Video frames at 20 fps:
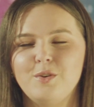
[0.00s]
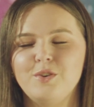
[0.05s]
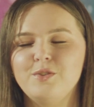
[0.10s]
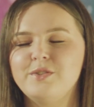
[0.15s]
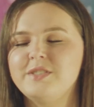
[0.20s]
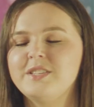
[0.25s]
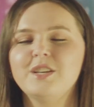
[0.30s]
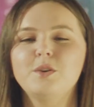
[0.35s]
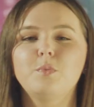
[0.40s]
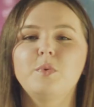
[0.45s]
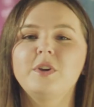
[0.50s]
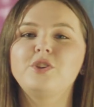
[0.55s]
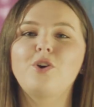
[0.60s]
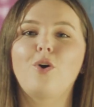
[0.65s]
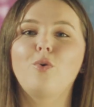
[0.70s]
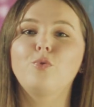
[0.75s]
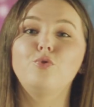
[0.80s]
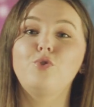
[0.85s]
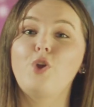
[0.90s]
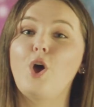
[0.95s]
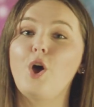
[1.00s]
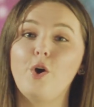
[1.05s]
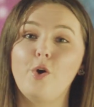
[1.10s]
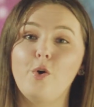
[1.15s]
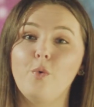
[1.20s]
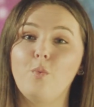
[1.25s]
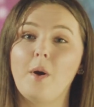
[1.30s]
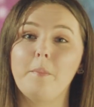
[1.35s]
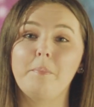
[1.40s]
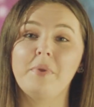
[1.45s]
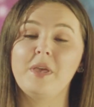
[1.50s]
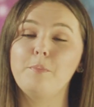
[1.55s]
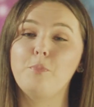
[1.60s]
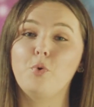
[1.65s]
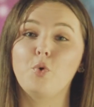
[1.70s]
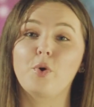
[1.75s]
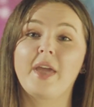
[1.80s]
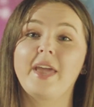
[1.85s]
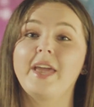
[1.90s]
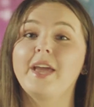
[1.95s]
You see, we don't know what
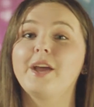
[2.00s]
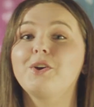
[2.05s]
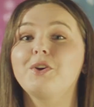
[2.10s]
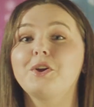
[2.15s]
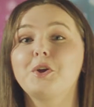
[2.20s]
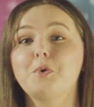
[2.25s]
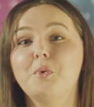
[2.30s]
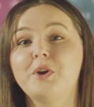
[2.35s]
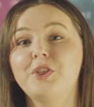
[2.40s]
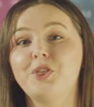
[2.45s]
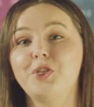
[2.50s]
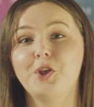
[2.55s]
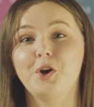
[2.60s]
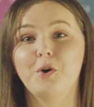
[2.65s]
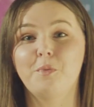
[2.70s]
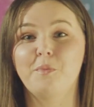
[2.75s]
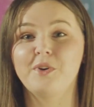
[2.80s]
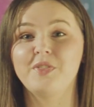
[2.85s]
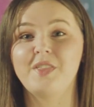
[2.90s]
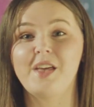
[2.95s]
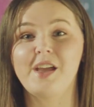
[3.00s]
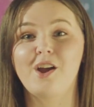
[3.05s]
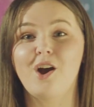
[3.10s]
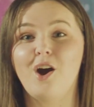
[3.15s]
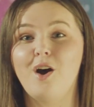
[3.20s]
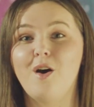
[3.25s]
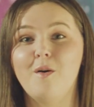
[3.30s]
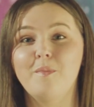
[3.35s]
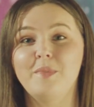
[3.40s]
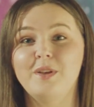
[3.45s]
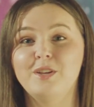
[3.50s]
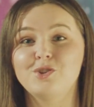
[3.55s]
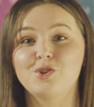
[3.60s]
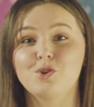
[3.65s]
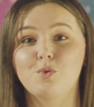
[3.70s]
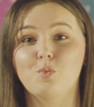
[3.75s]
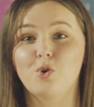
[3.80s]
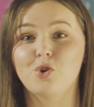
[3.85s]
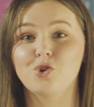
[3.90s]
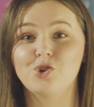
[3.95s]
people carry with them when they come
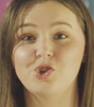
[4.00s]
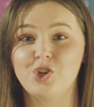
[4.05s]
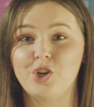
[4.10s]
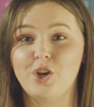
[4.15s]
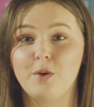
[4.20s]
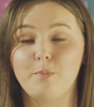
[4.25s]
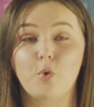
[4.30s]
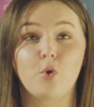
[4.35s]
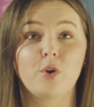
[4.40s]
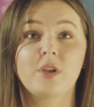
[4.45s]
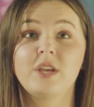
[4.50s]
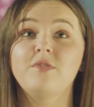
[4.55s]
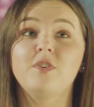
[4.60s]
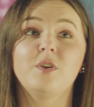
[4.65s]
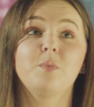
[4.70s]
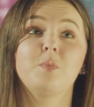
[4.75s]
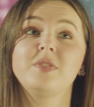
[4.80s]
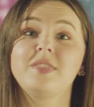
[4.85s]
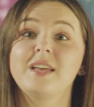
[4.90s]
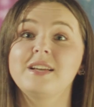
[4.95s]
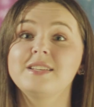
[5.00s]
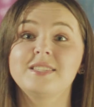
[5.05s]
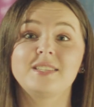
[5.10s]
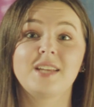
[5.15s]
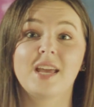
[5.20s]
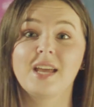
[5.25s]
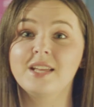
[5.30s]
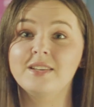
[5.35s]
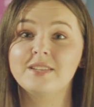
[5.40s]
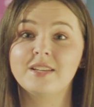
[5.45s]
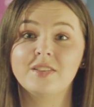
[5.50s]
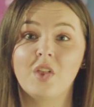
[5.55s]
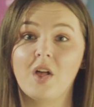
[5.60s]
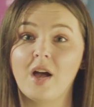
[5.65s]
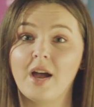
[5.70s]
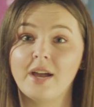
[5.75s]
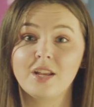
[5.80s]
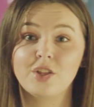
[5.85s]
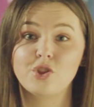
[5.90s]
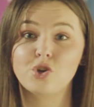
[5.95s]
into worship, or even when they stand in
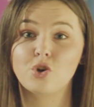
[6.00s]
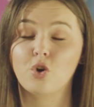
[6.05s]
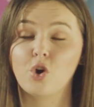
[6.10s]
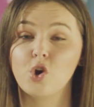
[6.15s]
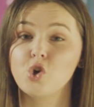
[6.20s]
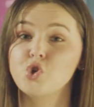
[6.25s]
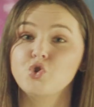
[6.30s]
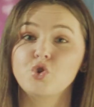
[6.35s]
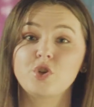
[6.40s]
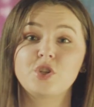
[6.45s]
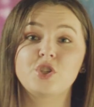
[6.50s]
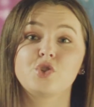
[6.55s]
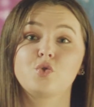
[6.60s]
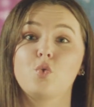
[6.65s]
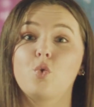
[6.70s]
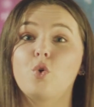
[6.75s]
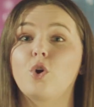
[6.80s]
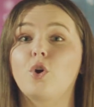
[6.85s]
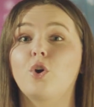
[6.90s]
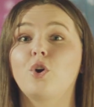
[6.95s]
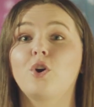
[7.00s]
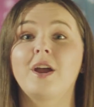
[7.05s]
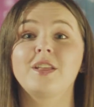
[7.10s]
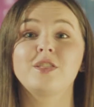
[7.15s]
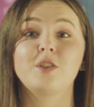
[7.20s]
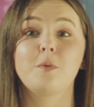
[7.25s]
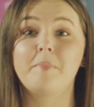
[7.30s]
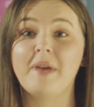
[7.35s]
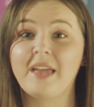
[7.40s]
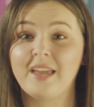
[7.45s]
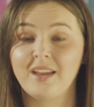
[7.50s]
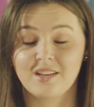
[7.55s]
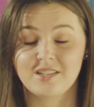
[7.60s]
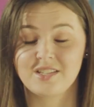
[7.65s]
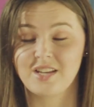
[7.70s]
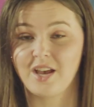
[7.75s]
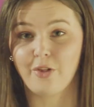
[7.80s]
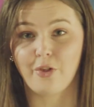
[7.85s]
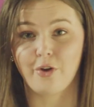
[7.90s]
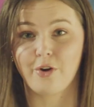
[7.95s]
line at the grocery store or at the bank
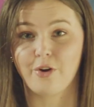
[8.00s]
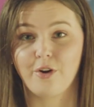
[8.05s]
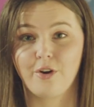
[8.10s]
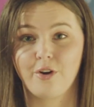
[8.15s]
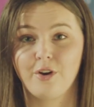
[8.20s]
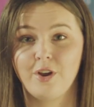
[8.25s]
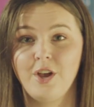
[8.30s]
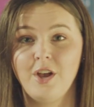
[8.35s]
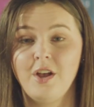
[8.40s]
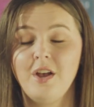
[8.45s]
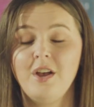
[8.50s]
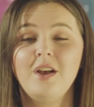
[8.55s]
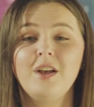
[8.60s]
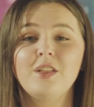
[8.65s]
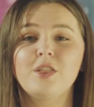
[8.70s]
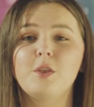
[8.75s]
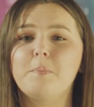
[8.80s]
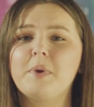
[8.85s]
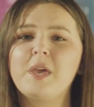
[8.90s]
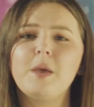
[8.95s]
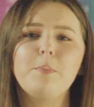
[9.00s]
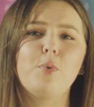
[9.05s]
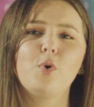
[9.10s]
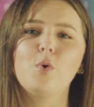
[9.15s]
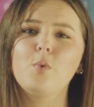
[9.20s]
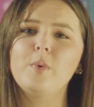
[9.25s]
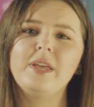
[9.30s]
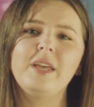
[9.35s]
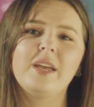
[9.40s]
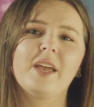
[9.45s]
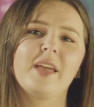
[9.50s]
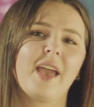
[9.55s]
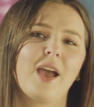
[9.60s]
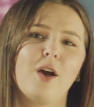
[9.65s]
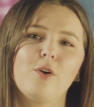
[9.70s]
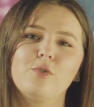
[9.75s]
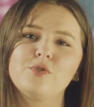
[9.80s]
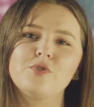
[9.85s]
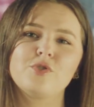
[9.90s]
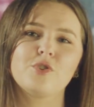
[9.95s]
teller. The people we
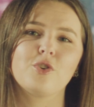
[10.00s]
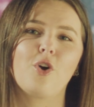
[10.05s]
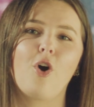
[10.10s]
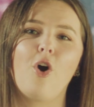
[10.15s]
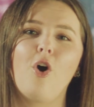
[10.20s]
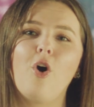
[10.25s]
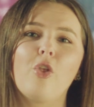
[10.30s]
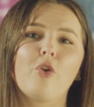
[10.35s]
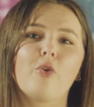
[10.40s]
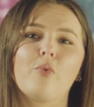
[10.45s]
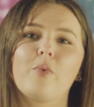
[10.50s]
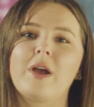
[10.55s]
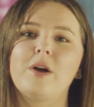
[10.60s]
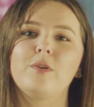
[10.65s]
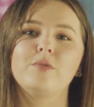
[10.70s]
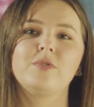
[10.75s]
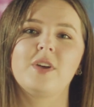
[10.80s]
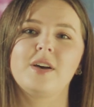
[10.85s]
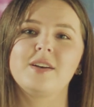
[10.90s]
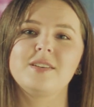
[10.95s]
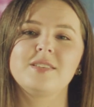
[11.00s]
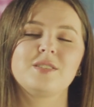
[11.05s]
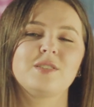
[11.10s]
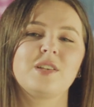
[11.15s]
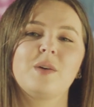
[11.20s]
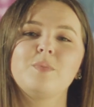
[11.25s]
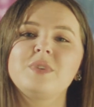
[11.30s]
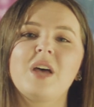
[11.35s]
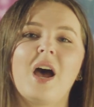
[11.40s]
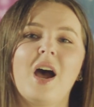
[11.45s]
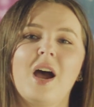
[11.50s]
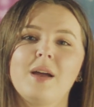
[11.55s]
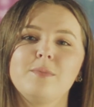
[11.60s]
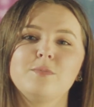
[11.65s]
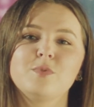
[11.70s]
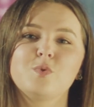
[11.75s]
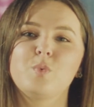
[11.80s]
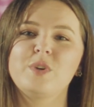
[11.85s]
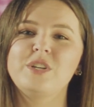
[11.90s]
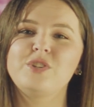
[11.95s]
encounter all around us,
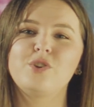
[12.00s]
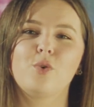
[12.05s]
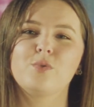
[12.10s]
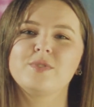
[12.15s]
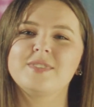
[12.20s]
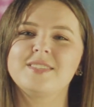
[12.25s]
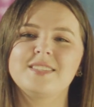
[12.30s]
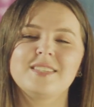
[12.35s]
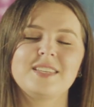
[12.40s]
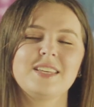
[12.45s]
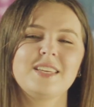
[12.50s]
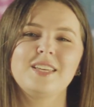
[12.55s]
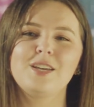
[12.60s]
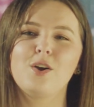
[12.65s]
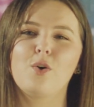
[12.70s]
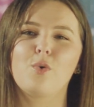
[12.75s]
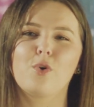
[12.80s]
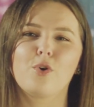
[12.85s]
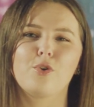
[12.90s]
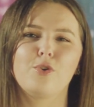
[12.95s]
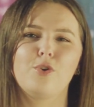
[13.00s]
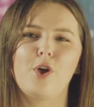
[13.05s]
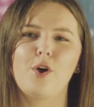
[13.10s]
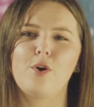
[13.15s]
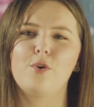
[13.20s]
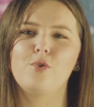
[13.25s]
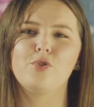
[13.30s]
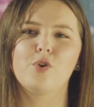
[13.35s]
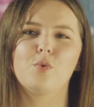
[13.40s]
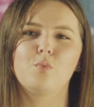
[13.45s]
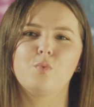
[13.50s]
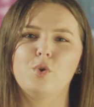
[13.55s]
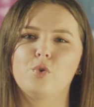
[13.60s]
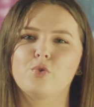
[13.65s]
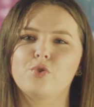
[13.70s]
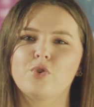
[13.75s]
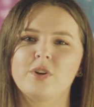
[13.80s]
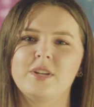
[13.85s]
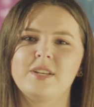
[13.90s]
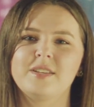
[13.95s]
sometimes we don't see or know the
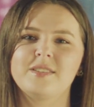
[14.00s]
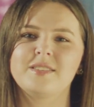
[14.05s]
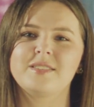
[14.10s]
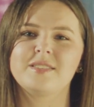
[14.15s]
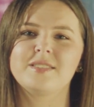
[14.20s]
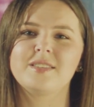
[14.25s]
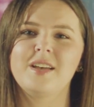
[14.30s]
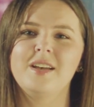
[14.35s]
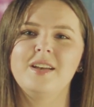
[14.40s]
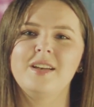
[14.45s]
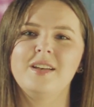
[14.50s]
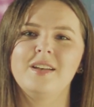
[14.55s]
wilderness